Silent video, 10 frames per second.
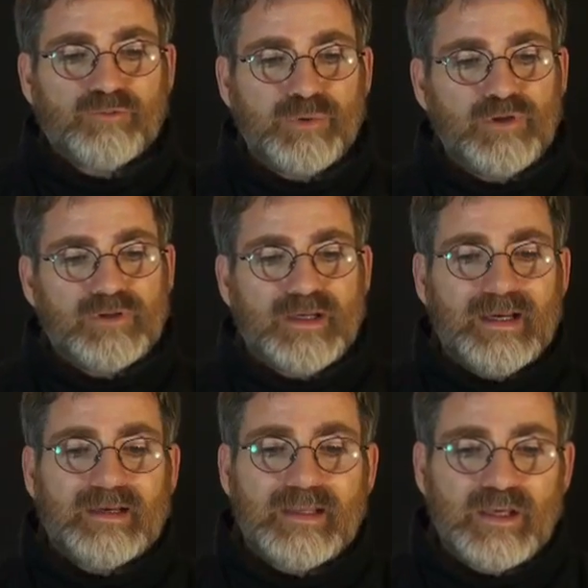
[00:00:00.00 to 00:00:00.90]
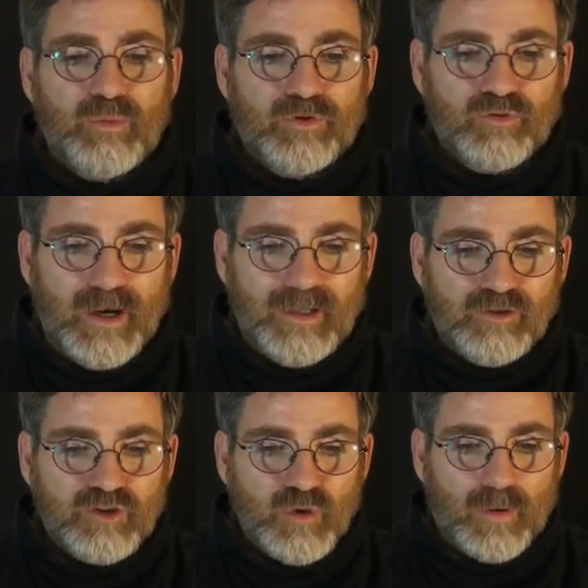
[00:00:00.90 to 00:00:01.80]
Putin hinted he was ready
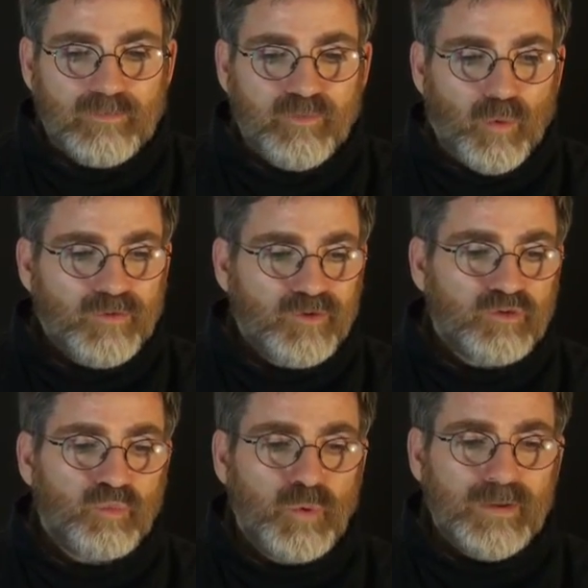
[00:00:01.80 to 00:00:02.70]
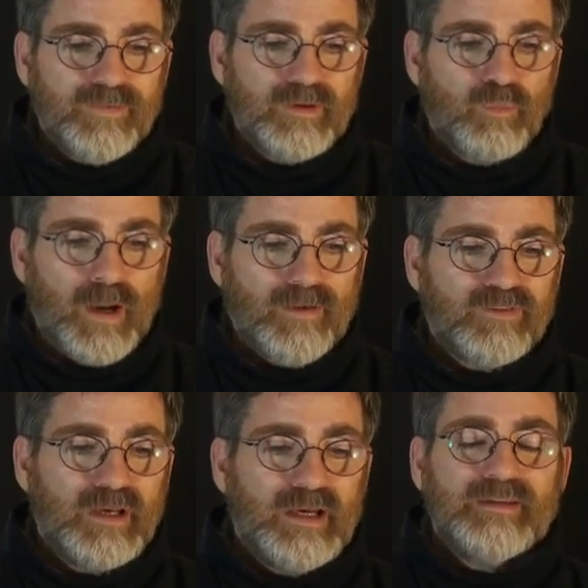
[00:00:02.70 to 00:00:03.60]
to join forces with the West